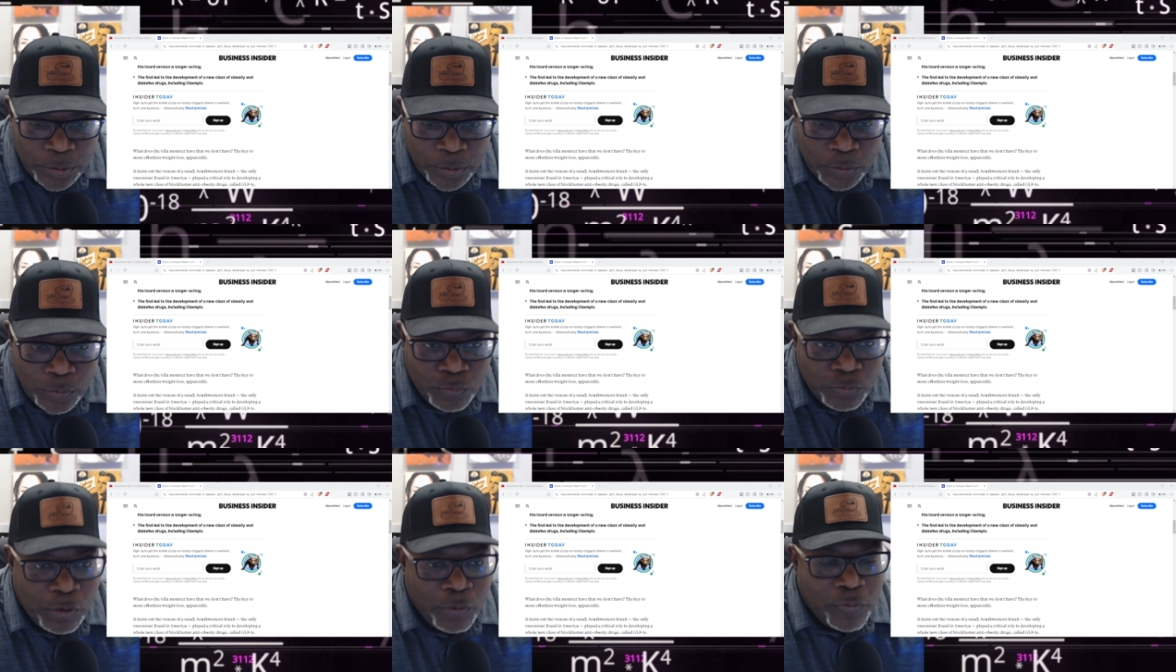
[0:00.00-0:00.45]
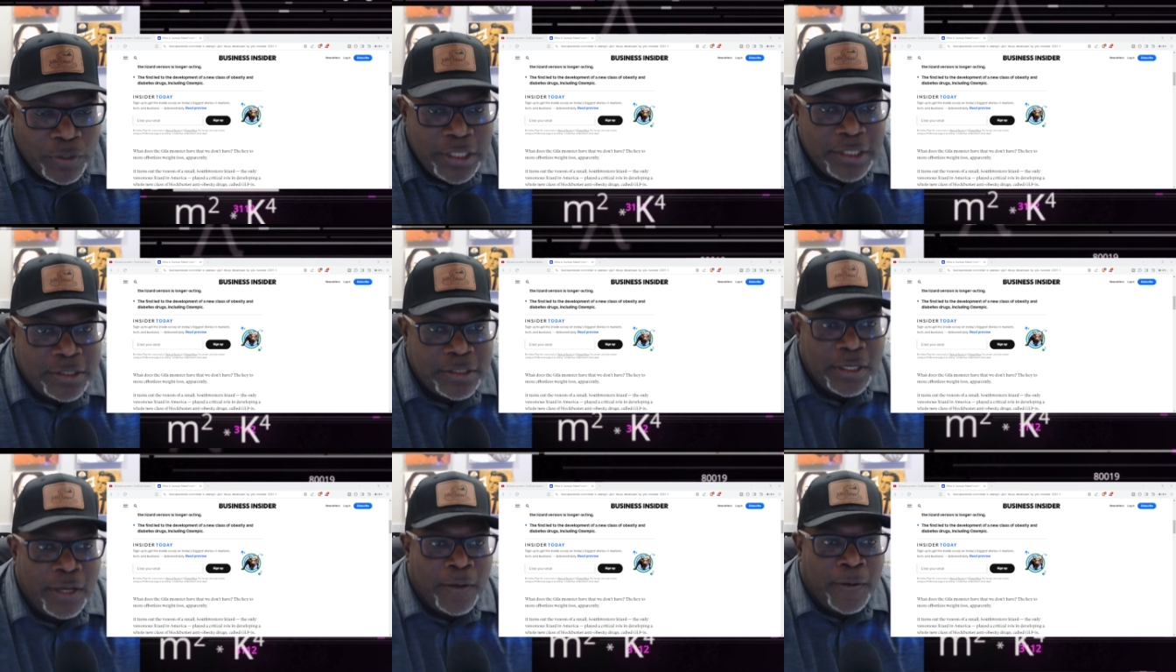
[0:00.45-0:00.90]
when we
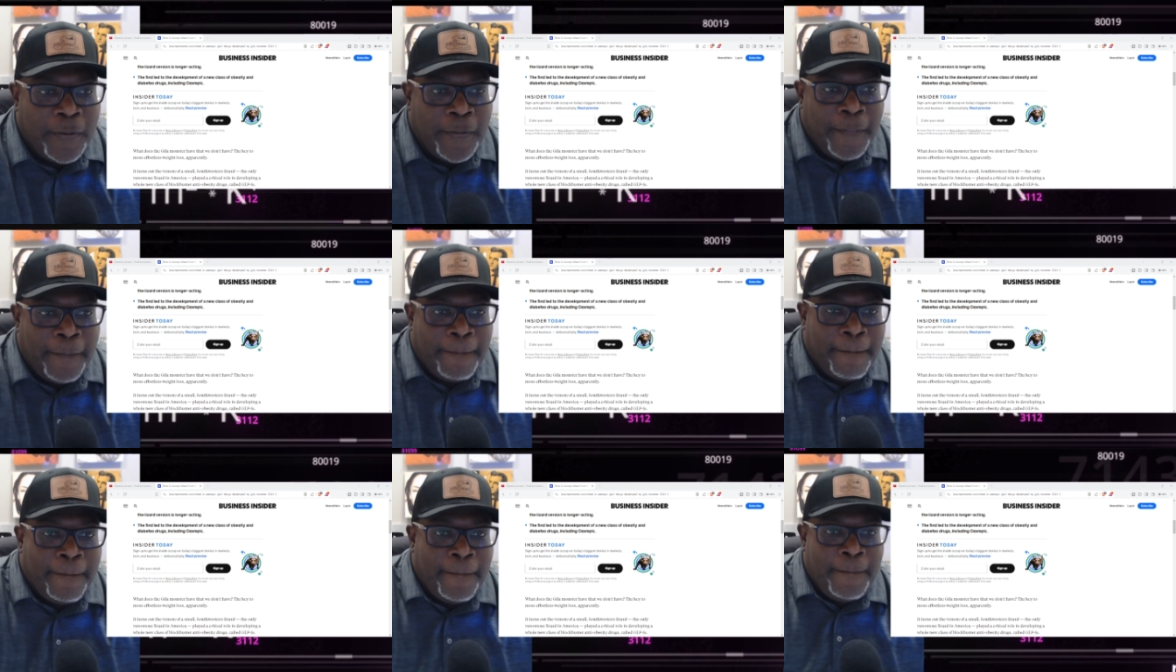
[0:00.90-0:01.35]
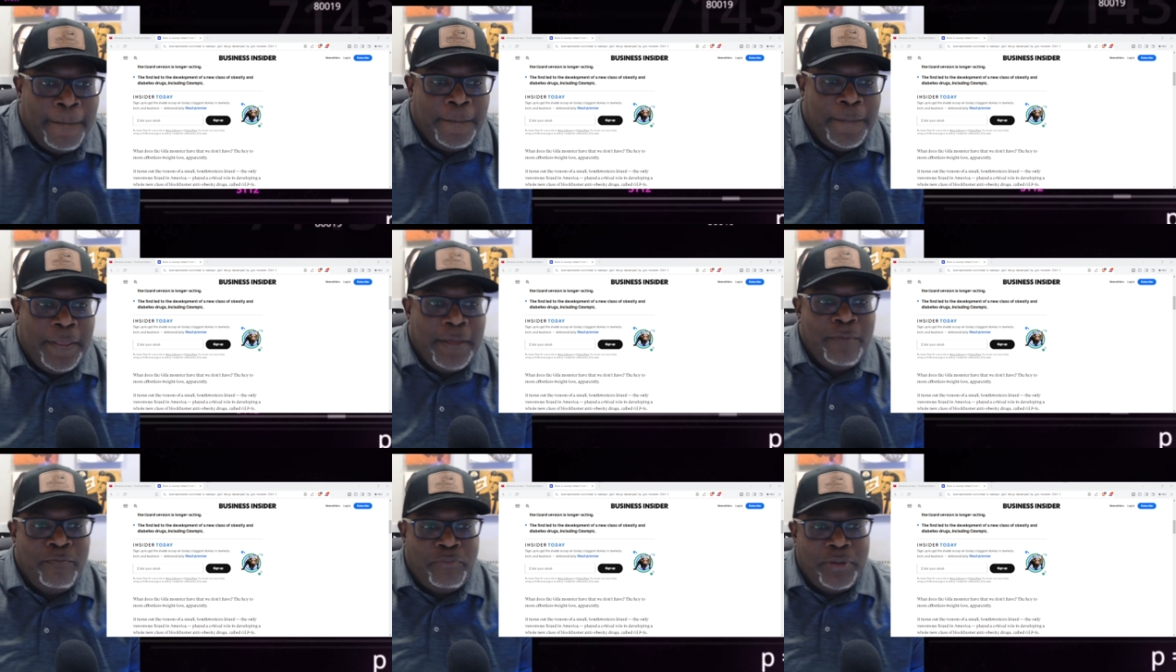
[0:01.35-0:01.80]
saw
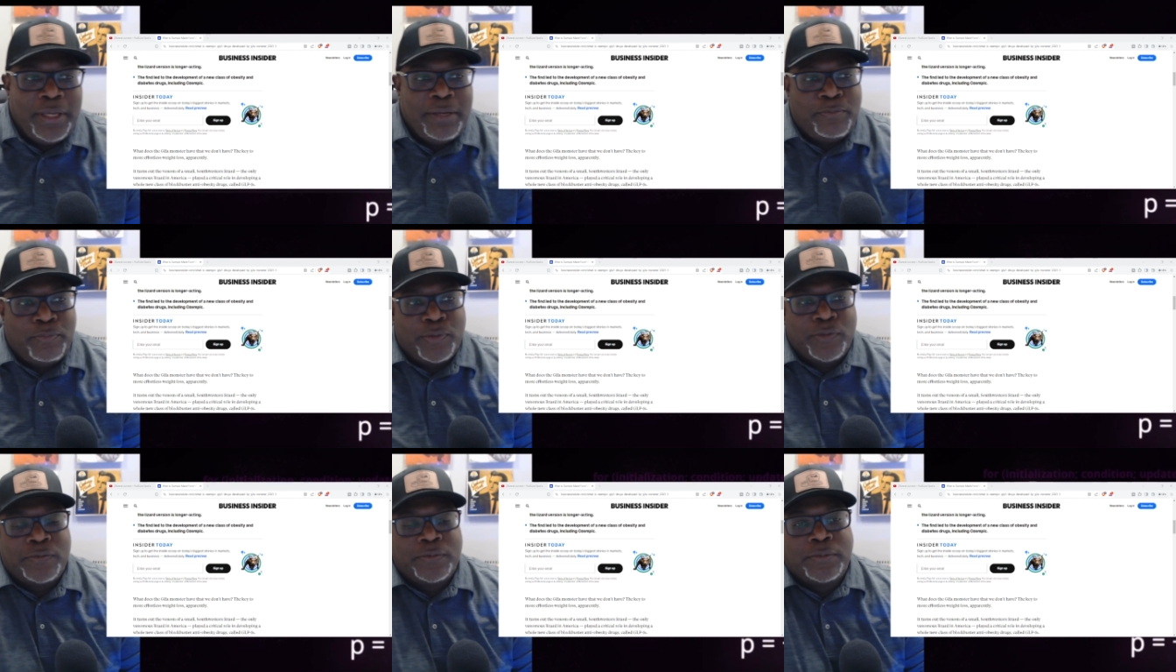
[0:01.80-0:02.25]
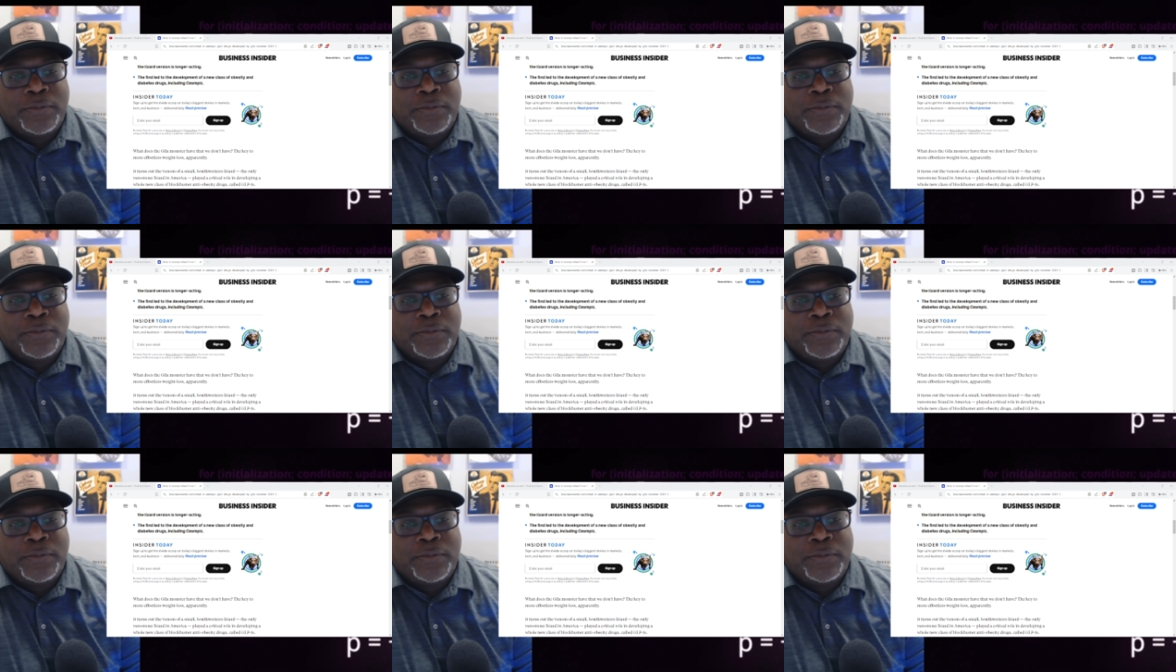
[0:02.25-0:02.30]
them people